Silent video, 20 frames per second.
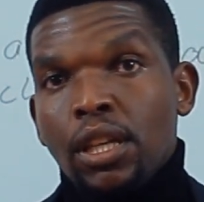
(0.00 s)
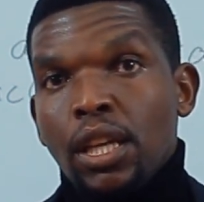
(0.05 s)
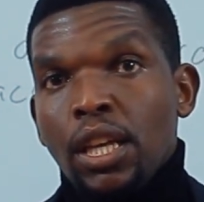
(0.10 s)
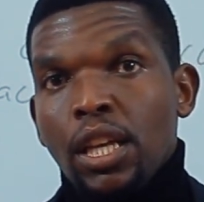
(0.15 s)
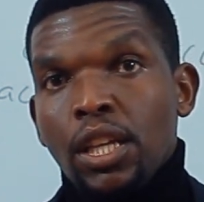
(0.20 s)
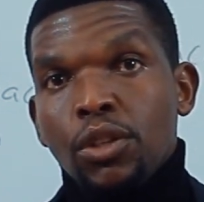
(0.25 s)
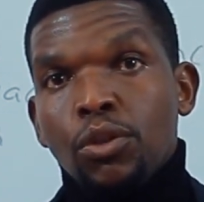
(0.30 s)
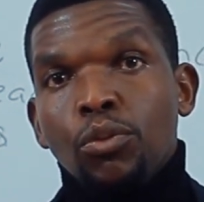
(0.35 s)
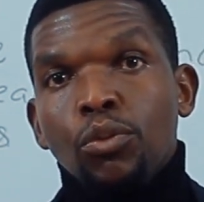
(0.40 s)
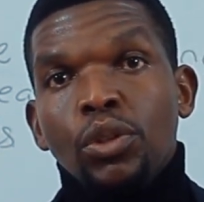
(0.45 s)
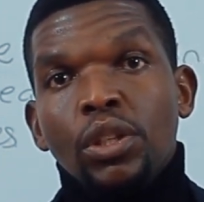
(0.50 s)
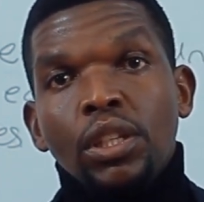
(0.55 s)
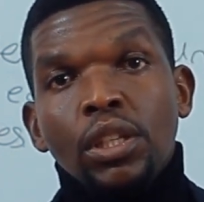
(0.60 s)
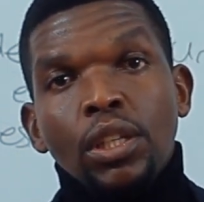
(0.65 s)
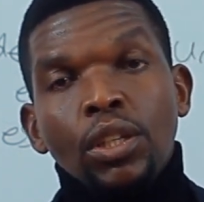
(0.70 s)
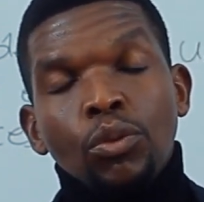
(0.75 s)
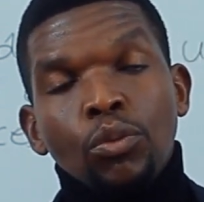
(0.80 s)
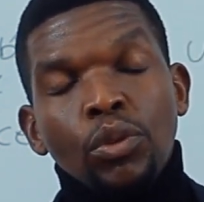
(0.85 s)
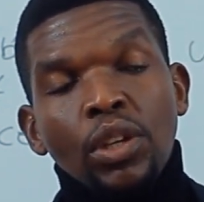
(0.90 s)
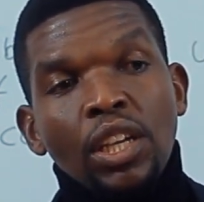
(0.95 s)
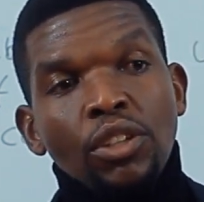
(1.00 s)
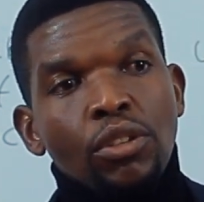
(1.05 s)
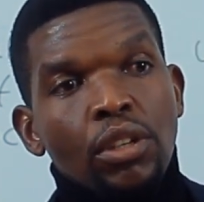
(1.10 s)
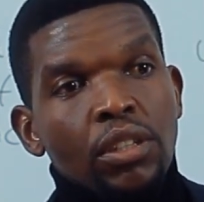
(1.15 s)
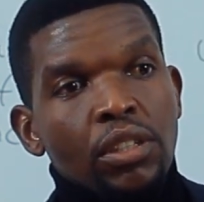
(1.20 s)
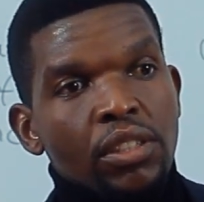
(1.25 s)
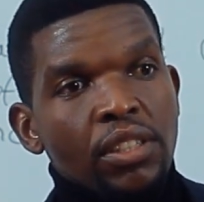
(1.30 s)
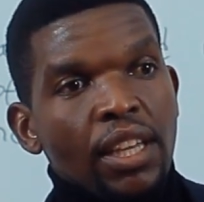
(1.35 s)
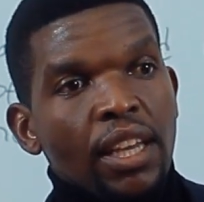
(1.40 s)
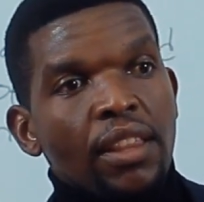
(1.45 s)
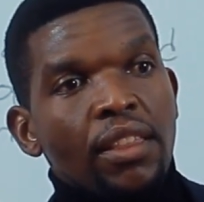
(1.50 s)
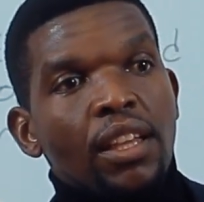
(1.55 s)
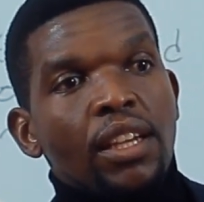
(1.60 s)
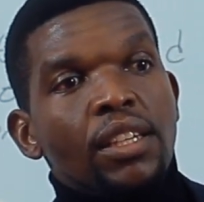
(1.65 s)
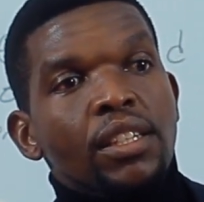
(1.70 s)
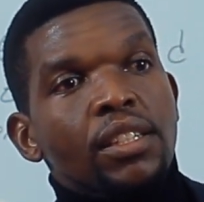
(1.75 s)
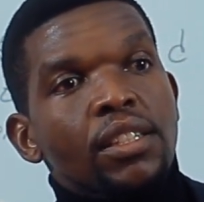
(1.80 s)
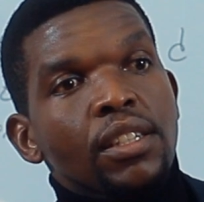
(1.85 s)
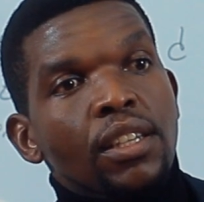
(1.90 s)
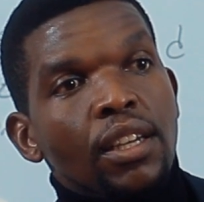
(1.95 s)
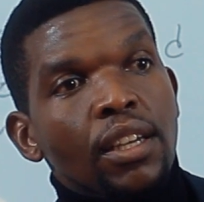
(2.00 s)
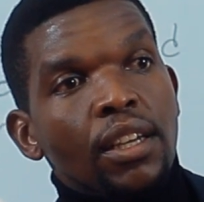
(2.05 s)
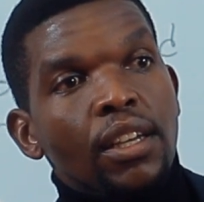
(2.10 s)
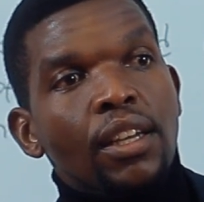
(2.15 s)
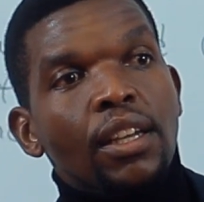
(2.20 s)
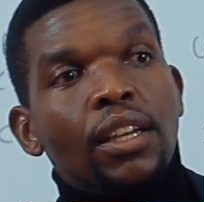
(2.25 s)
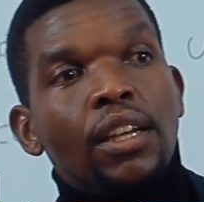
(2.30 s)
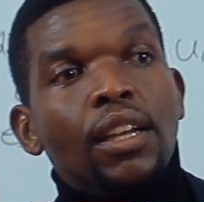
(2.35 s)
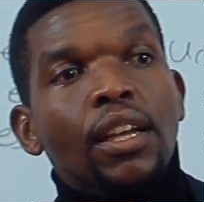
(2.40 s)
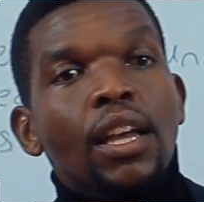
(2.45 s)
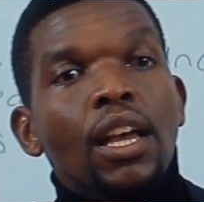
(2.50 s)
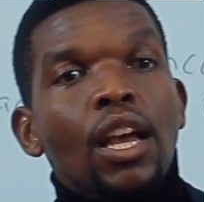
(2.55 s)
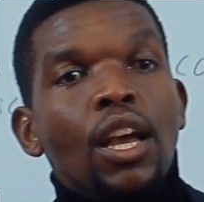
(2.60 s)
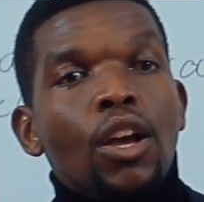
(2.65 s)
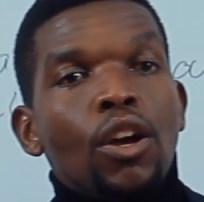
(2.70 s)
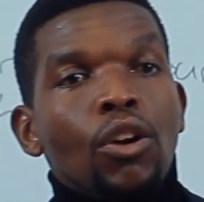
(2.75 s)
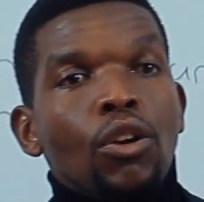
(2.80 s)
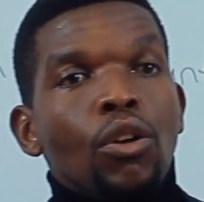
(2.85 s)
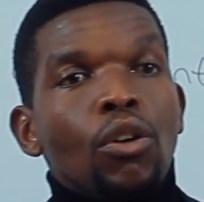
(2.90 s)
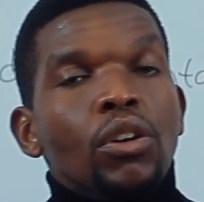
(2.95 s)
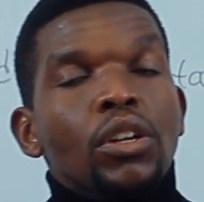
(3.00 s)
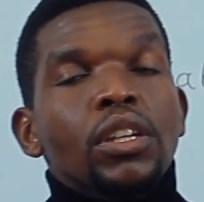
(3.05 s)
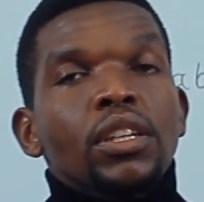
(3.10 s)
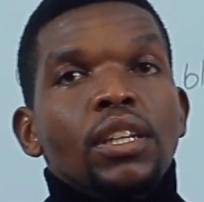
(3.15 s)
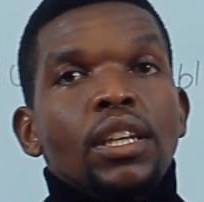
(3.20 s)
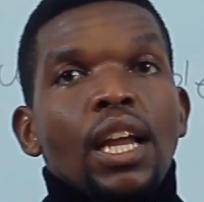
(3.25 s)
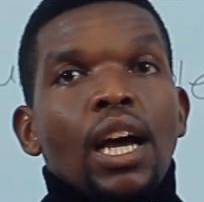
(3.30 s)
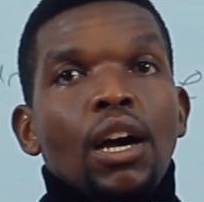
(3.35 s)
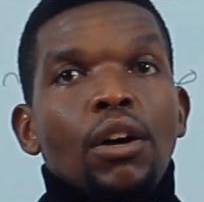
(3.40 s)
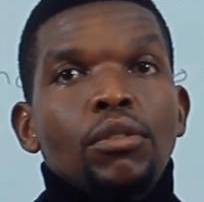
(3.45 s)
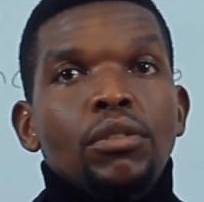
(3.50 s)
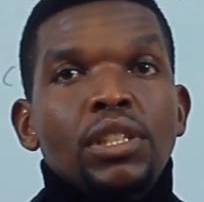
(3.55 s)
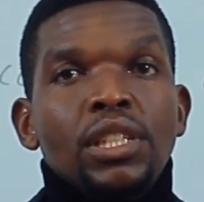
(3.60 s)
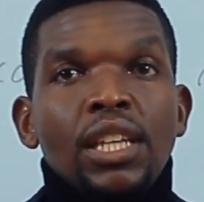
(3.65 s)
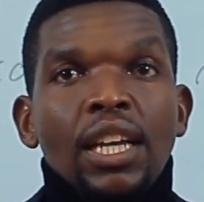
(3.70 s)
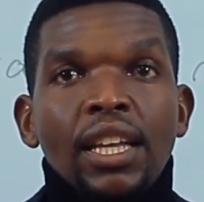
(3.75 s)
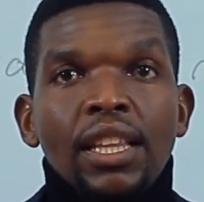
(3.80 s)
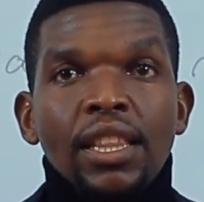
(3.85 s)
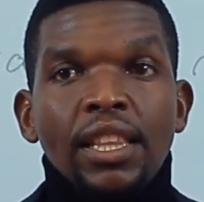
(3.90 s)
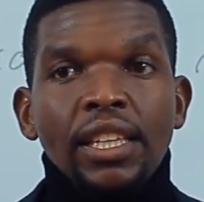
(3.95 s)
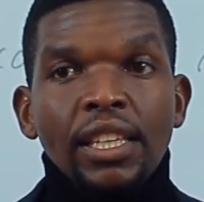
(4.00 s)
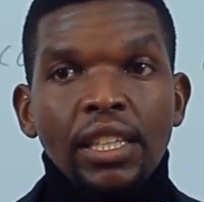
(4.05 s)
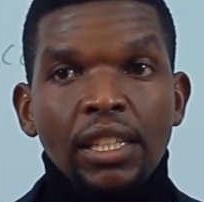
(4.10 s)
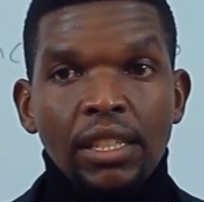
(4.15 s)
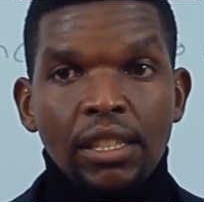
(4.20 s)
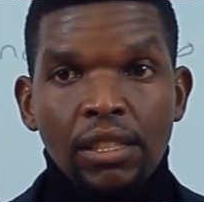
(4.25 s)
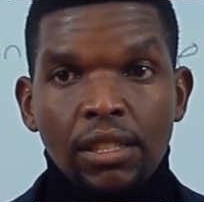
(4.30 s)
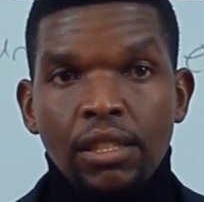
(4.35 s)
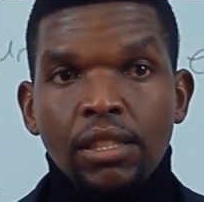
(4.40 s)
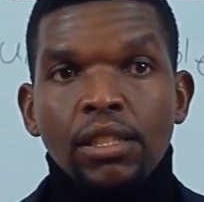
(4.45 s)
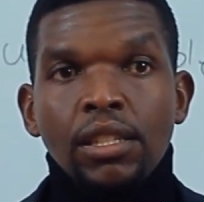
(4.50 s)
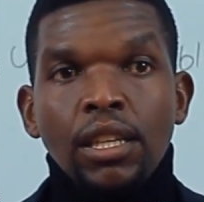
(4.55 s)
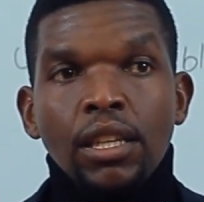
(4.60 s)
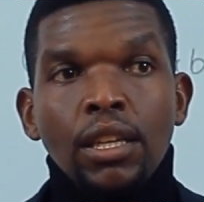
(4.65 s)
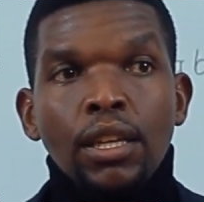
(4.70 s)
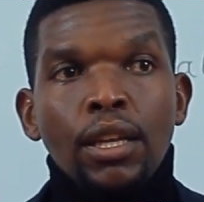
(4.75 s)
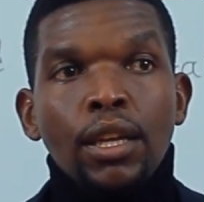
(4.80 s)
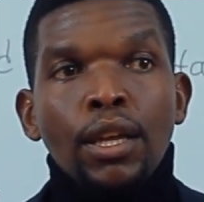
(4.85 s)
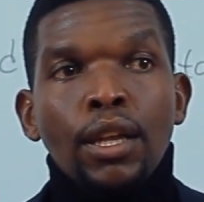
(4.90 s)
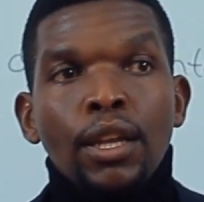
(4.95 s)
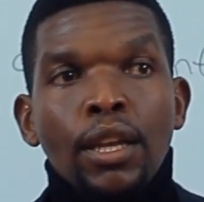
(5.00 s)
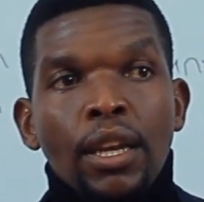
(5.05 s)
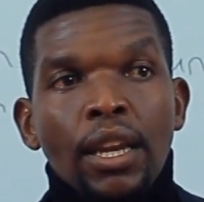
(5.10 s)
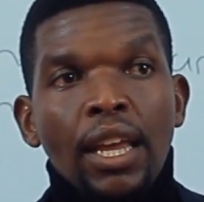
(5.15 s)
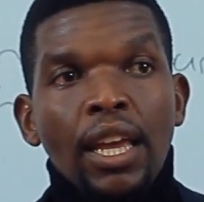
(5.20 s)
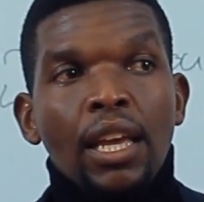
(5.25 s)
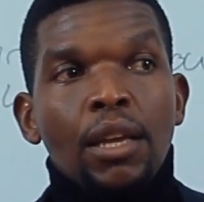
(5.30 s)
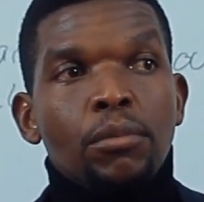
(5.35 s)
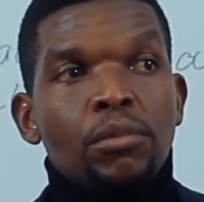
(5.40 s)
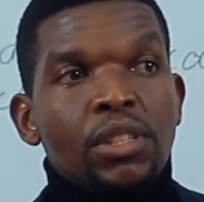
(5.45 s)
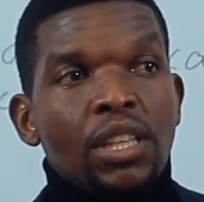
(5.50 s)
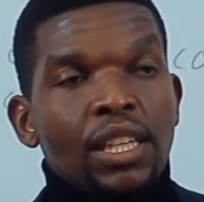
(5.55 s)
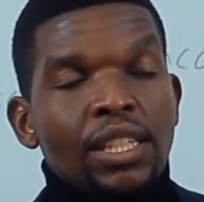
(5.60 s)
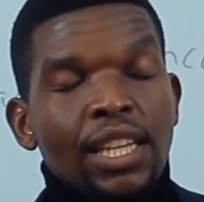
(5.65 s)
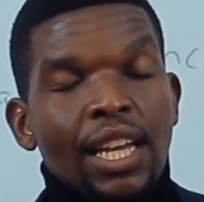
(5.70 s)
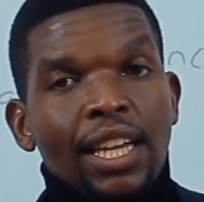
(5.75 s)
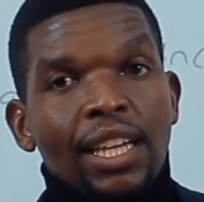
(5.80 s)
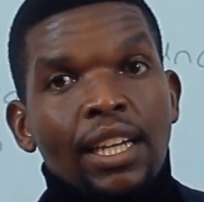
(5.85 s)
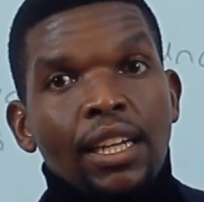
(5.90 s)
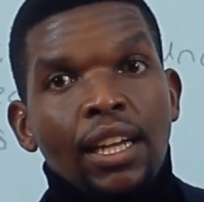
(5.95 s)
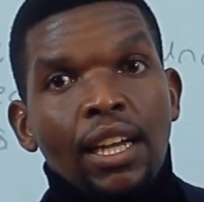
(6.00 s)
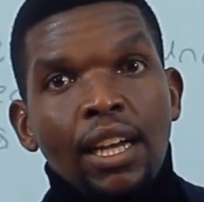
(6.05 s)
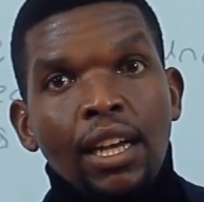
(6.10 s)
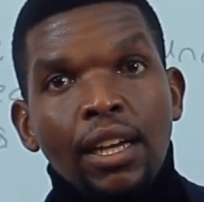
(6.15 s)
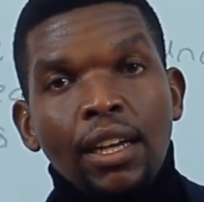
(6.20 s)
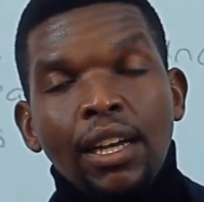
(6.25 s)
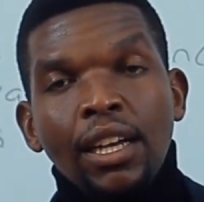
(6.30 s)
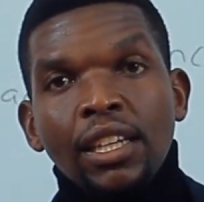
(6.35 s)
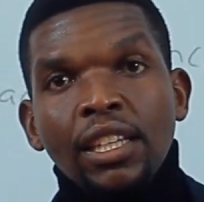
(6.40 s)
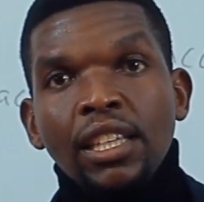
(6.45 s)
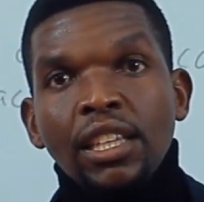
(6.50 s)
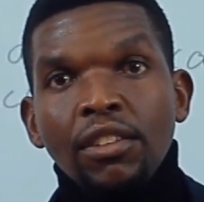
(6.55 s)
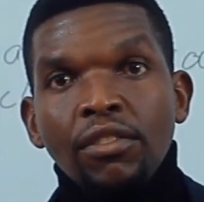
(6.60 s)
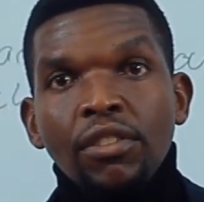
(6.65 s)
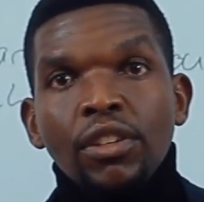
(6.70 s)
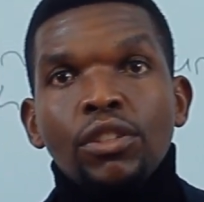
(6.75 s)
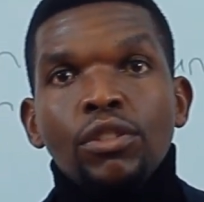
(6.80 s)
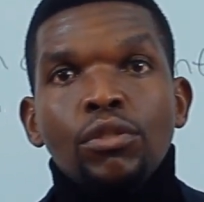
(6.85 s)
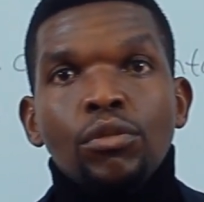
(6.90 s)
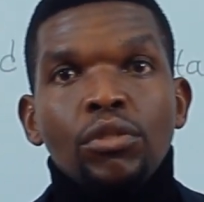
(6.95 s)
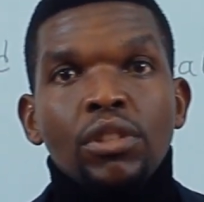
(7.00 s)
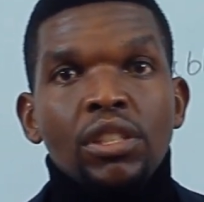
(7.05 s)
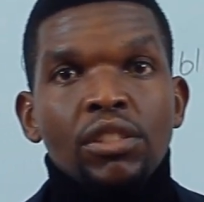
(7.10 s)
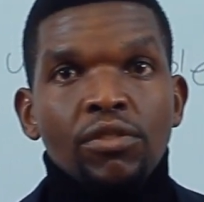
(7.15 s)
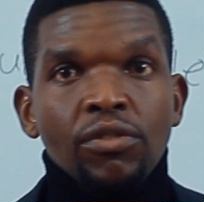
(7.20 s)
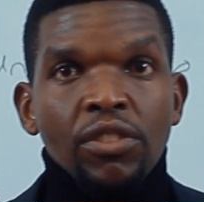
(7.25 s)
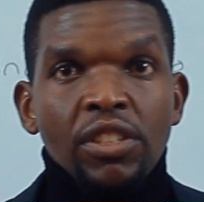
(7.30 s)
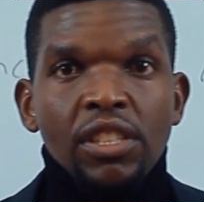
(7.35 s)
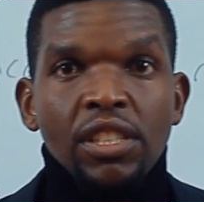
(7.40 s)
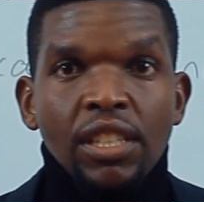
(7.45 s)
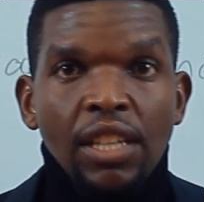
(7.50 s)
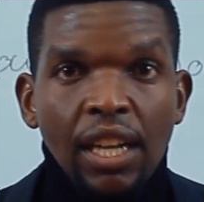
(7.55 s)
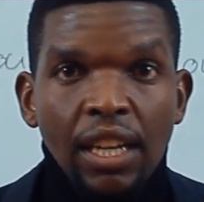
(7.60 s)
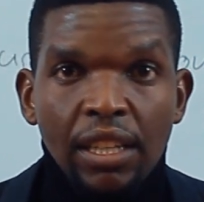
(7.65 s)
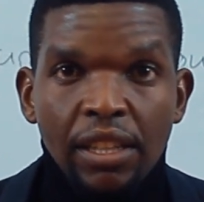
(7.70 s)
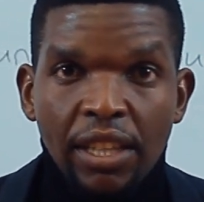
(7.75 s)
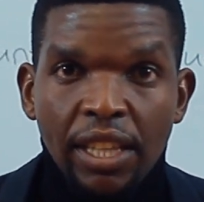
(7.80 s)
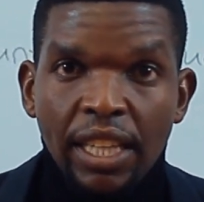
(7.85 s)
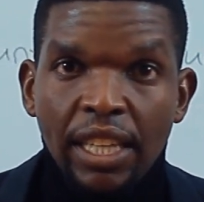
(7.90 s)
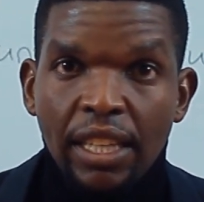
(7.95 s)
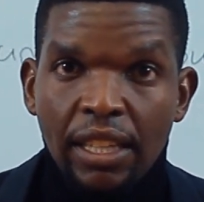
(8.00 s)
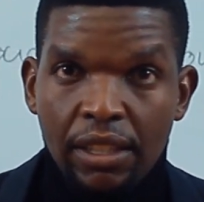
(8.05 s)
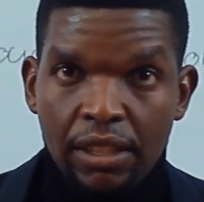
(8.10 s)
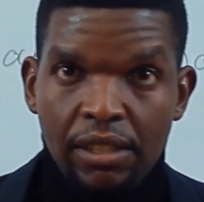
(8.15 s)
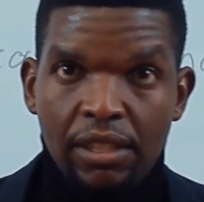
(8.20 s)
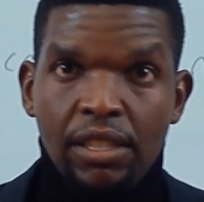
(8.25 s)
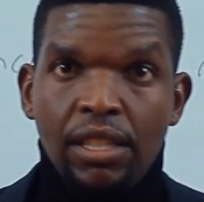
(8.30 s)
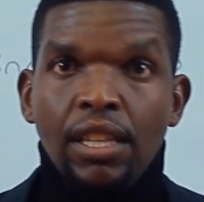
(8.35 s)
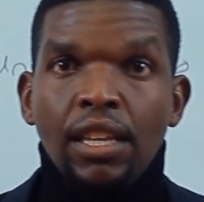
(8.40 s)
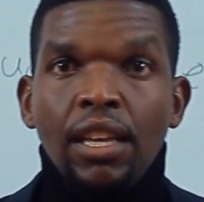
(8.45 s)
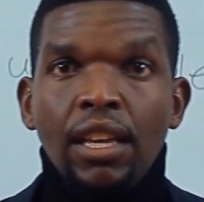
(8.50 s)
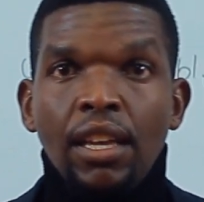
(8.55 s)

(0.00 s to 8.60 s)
and we actually said that concrete nouns are these names that are given to these physical things